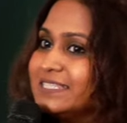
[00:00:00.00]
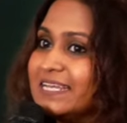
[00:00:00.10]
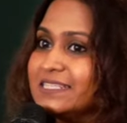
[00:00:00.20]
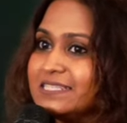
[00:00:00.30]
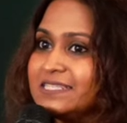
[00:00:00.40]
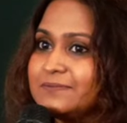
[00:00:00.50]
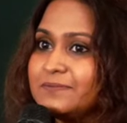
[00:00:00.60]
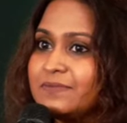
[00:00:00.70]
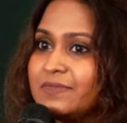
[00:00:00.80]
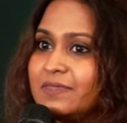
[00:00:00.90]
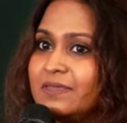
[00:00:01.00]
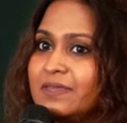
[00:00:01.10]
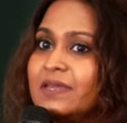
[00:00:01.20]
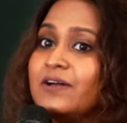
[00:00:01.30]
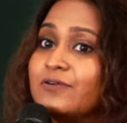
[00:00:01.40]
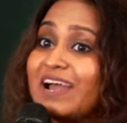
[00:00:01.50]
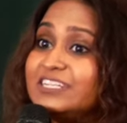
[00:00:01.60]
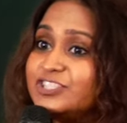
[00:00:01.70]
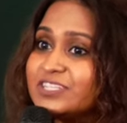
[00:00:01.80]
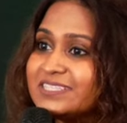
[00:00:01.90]
says,
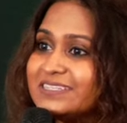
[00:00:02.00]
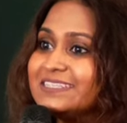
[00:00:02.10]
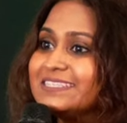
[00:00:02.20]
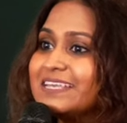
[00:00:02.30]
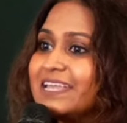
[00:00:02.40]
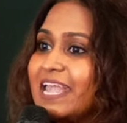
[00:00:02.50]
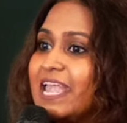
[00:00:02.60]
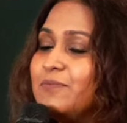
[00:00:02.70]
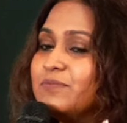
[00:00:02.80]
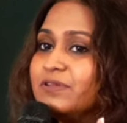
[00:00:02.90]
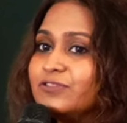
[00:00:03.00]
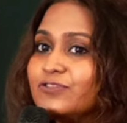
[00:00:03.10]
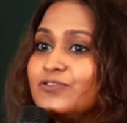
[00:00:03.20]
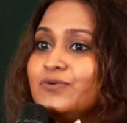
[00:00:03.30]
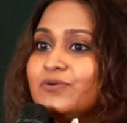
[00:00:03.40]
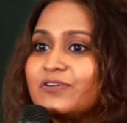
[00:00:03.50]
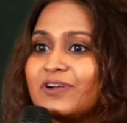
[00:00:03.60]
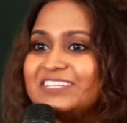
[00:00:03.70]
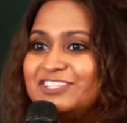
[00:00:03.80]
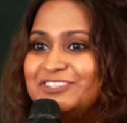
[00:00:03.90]
righteousness came through
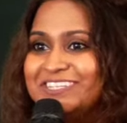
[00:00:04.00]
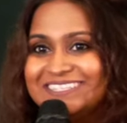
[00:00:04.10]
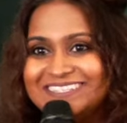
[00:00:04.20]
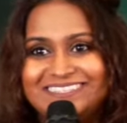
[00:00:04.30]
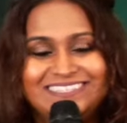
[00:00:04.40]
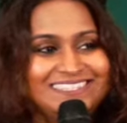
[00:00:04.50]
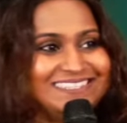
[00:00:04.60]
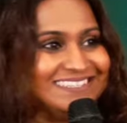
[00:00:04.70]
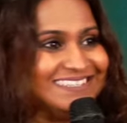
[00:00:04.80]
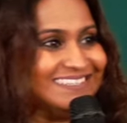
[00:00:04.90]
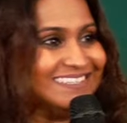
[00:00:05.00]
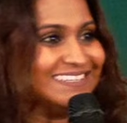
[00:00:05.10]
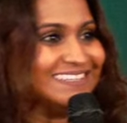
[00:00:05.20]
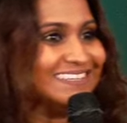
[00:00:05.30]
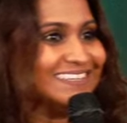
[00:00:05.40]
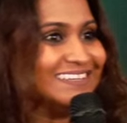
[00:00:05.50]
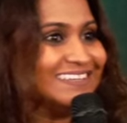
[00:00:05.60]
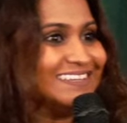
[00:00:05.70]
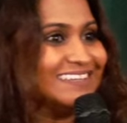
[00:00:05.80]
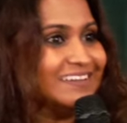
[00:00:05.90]
Christ Jesus.
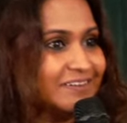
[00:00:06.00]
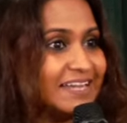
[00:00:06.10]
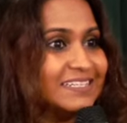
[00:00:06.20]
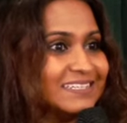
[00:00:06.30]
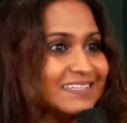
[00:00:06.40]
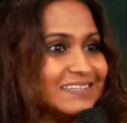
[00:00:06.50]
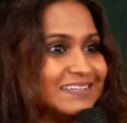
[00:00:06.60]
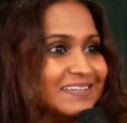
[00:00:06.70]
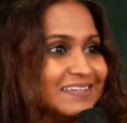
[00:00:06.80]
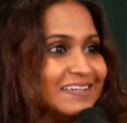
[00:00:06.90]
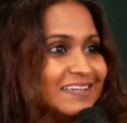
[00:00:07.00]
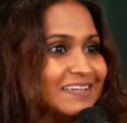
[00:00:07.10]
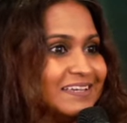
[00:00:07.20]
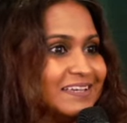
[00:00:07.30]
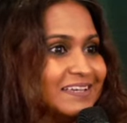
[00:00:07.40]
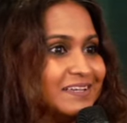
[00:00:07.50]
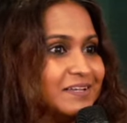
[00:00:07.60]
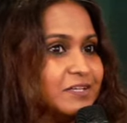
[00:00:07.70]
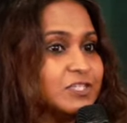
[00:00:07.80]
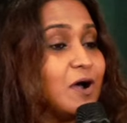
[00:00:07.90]
Right?
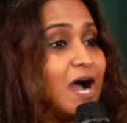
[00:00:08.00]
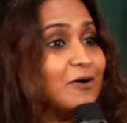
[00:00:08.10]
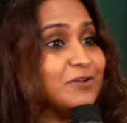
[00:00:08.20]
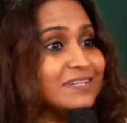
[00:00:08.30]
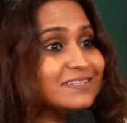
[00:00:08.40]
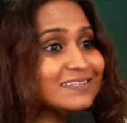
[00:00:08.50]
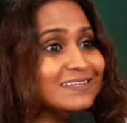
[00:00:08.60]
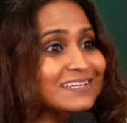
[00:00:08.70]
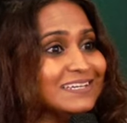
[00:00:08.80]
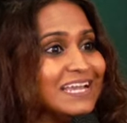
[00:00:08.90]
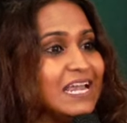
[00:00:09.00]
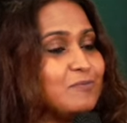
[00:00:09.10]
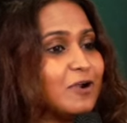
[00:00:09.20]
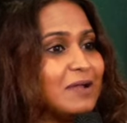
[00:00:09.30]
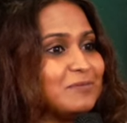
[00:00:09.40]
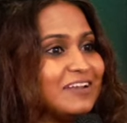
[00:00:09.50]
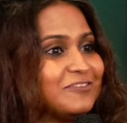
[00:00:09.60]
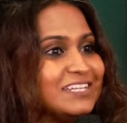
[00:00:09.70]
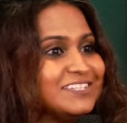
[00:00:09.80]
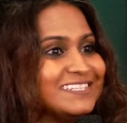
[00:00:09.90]
So, how did Abraham get
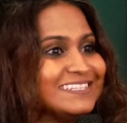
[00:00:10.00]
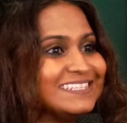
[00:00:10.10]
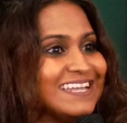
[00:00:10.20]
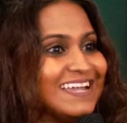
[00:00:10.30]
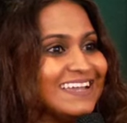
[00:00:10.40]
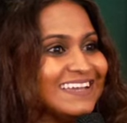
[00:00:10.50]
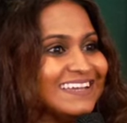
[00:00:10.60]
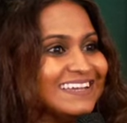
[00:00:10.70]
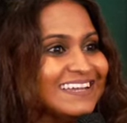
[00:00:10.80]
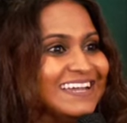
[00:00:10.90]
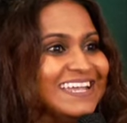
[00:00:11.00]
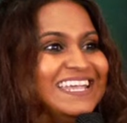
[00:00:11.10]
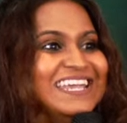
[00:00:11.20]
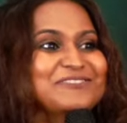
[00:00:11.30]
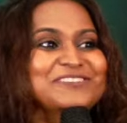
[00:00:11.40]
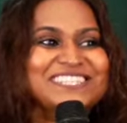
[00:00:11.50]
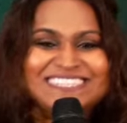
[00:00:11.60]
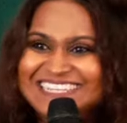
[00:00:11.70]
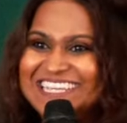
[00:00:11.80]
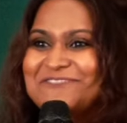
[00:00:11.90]
righteousness there? He
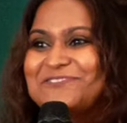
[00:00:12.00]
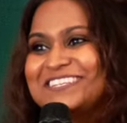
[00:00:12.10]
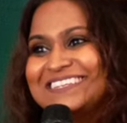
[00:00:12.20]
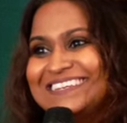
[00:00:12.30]
received